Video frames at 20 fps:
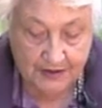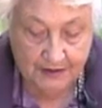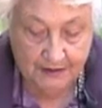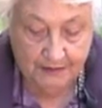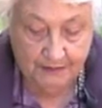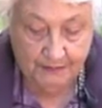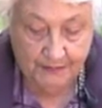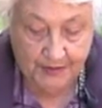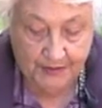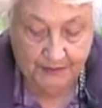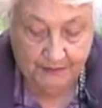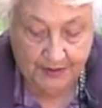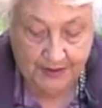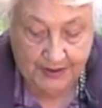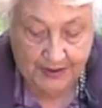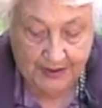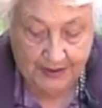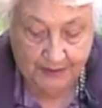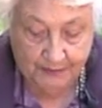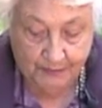Mary
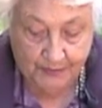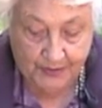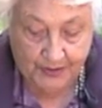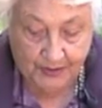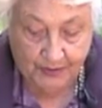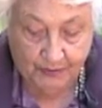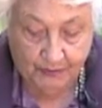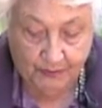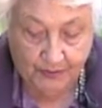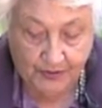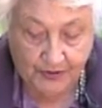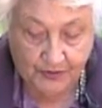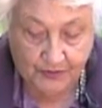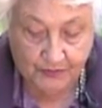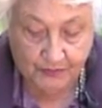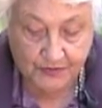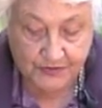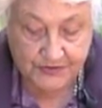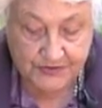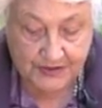had been going to a
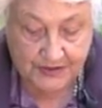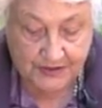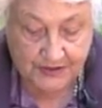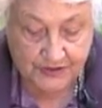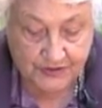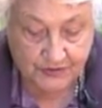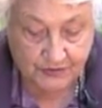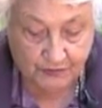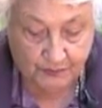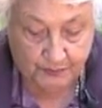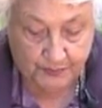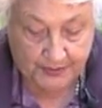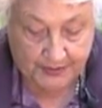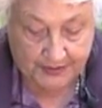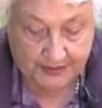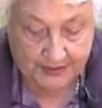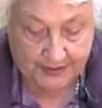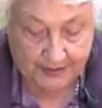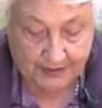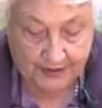Sunday school
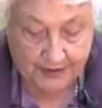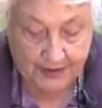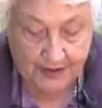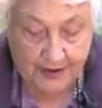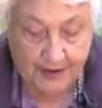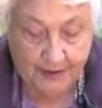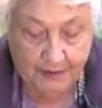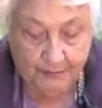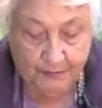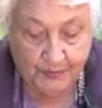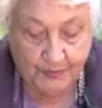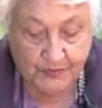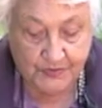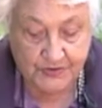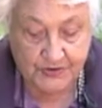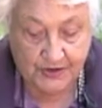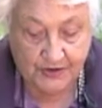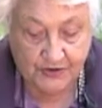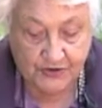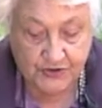picnic, but was
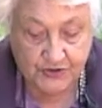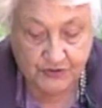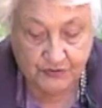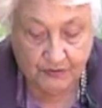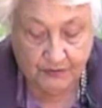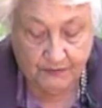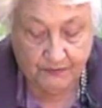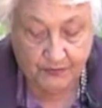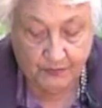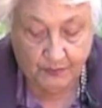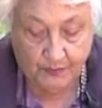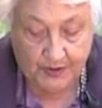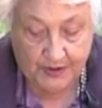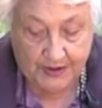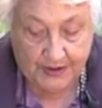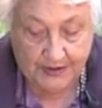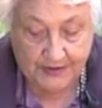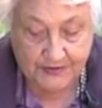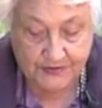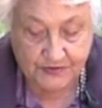not sure of the way,
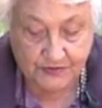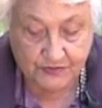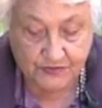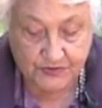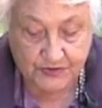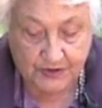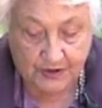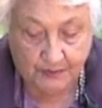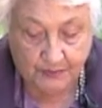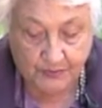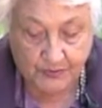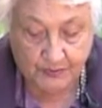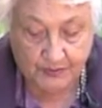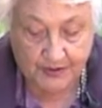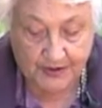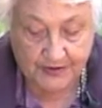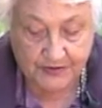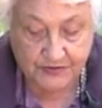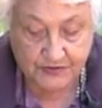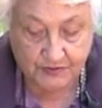so stopped to
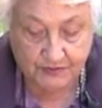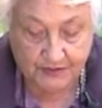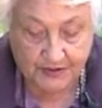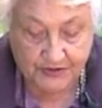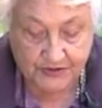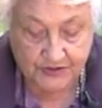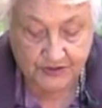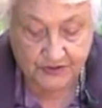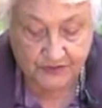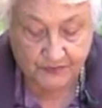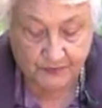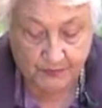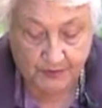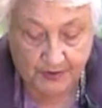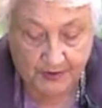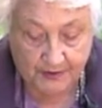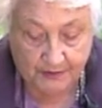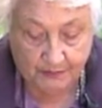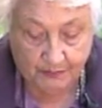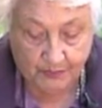ask directions from a
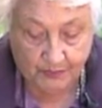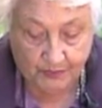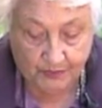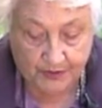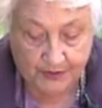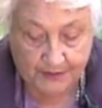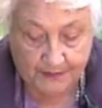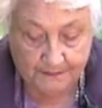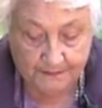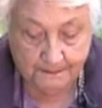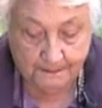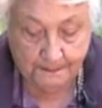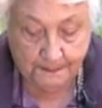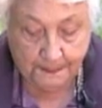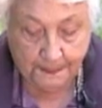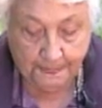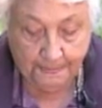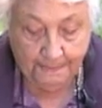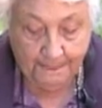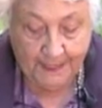little boy.
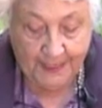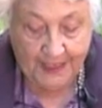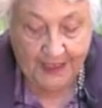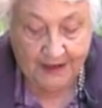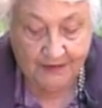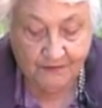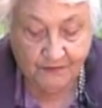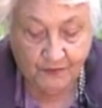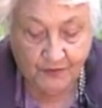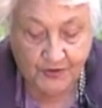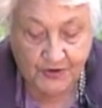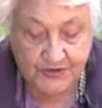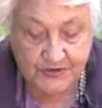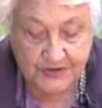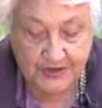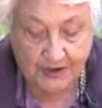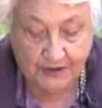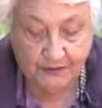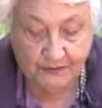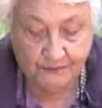A voice
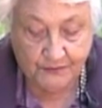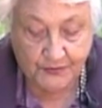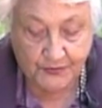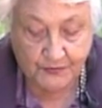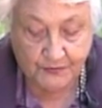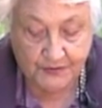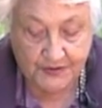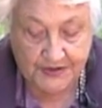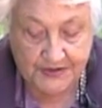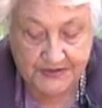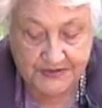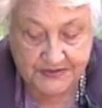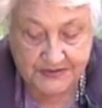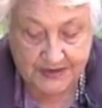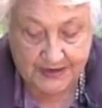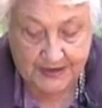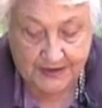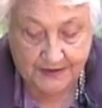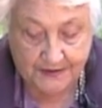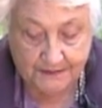out of a tree
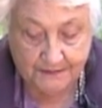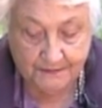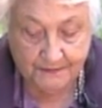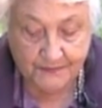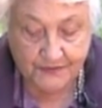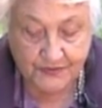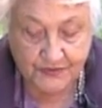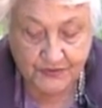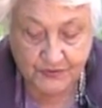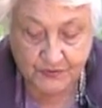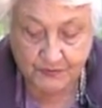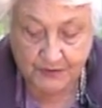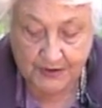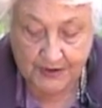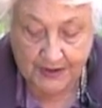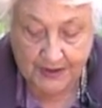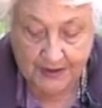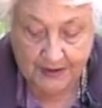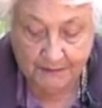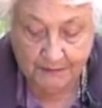said, "Straight
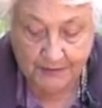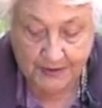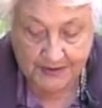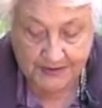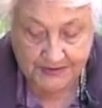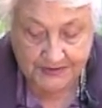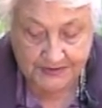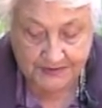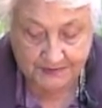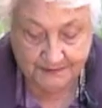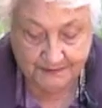ahead, miss."